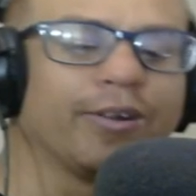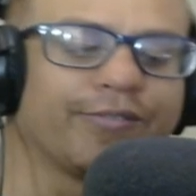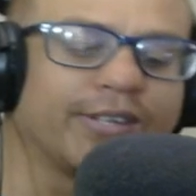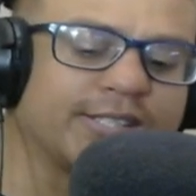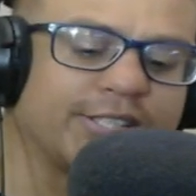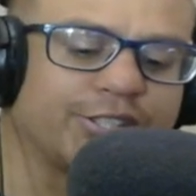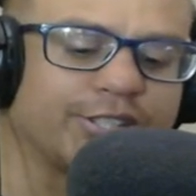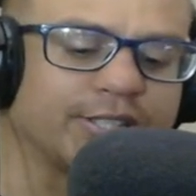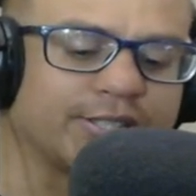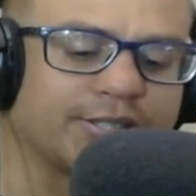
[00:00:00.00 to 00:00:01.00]
of this is
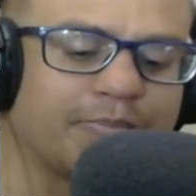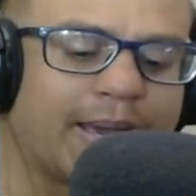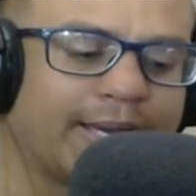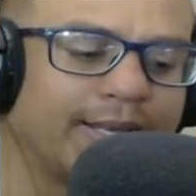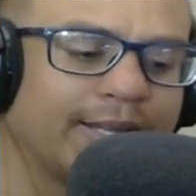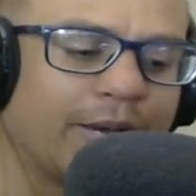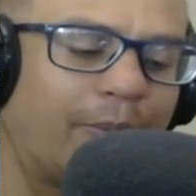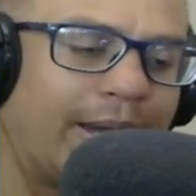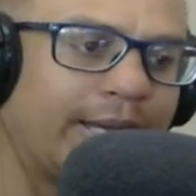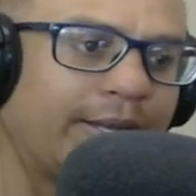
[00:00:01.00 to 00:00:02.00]
just making their
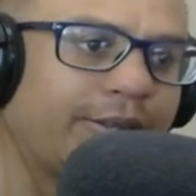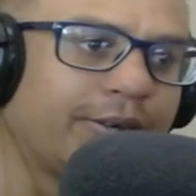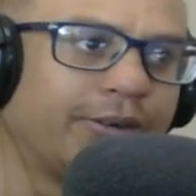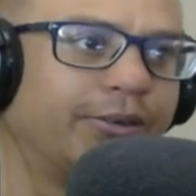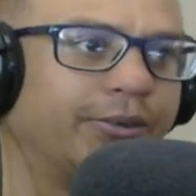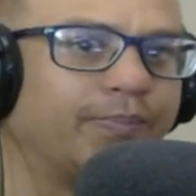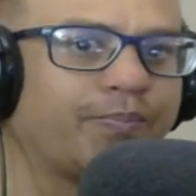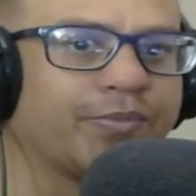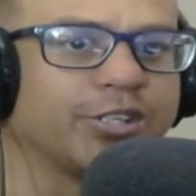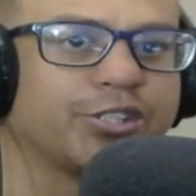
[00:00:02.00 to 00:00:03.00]
way through
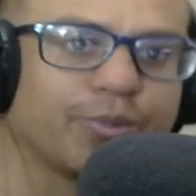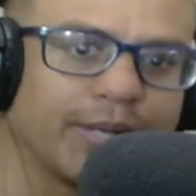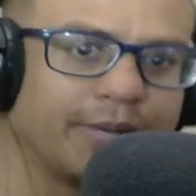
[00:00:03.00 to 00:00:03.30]
the Schwer